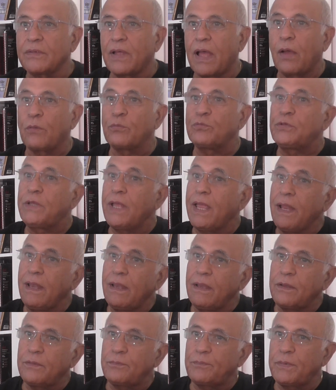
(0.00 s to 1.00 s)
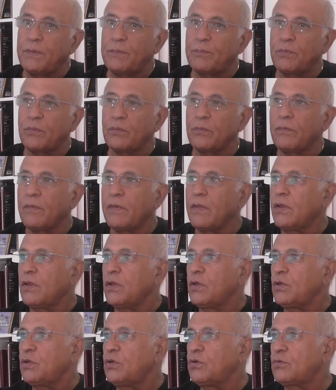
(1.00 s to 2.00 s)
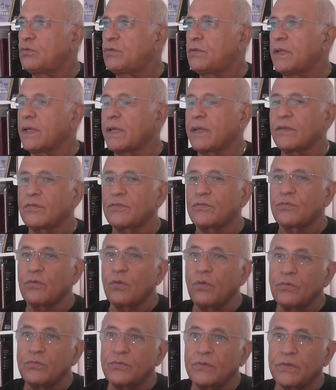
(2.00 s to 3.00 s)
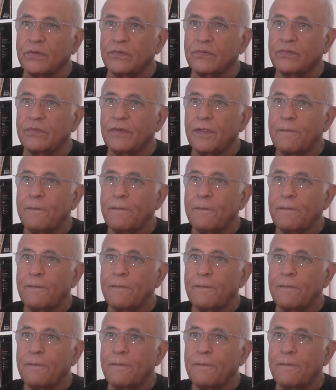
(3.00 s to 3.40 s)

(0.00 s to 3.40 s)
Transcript: how they lead people. You take a soldier